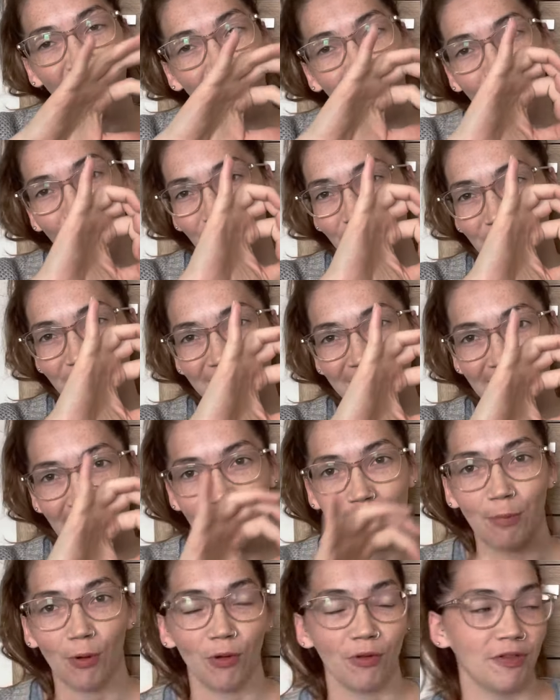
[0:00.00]
those tea
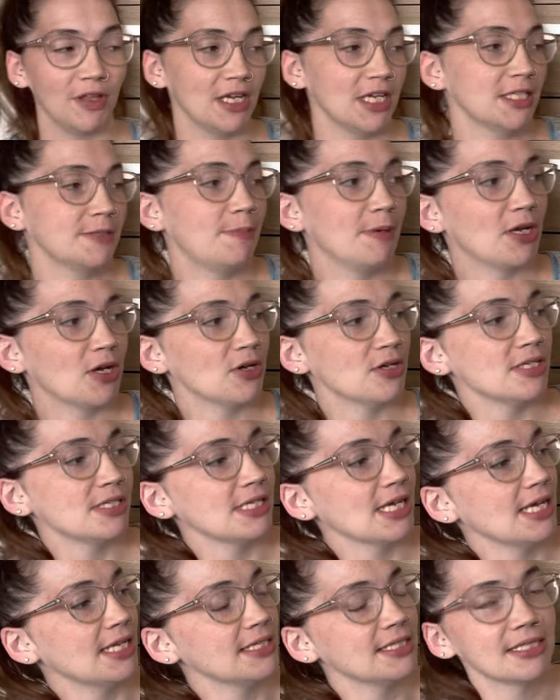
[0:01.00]
ball things, because
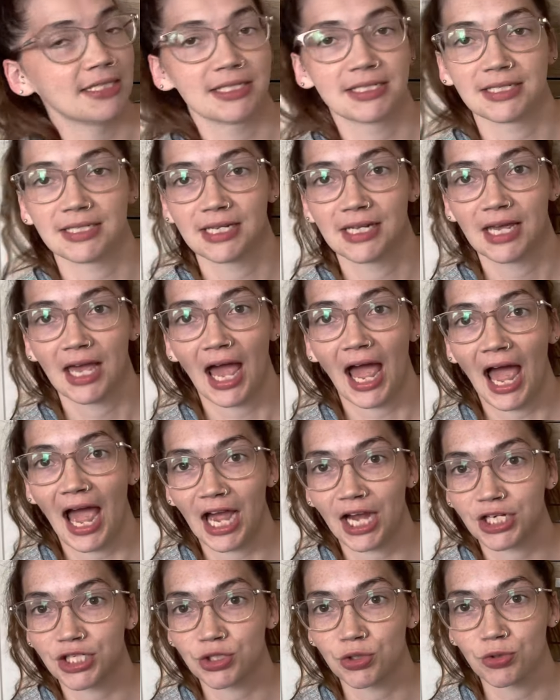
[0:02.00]
it's
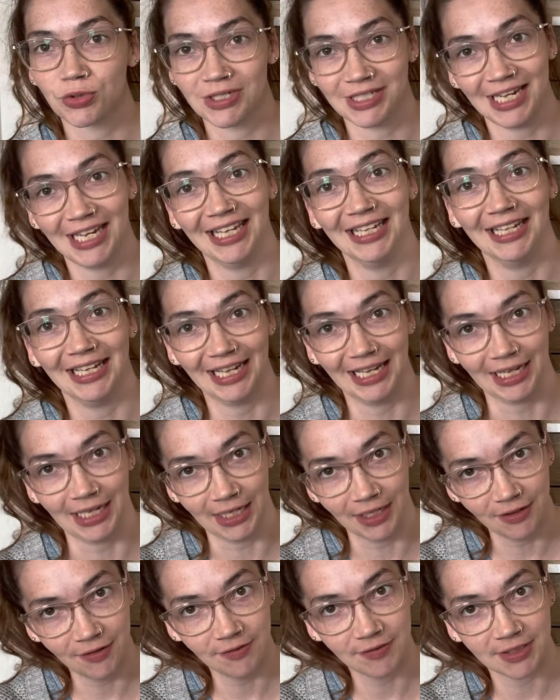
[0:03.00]
actual tea
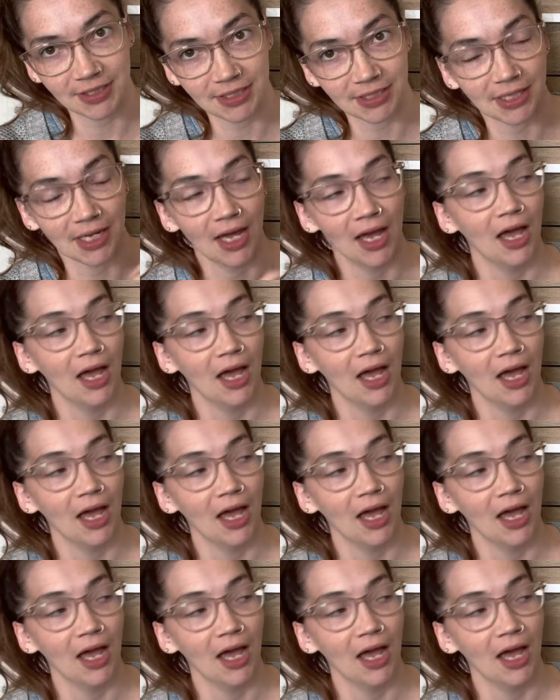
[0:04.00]
leaves.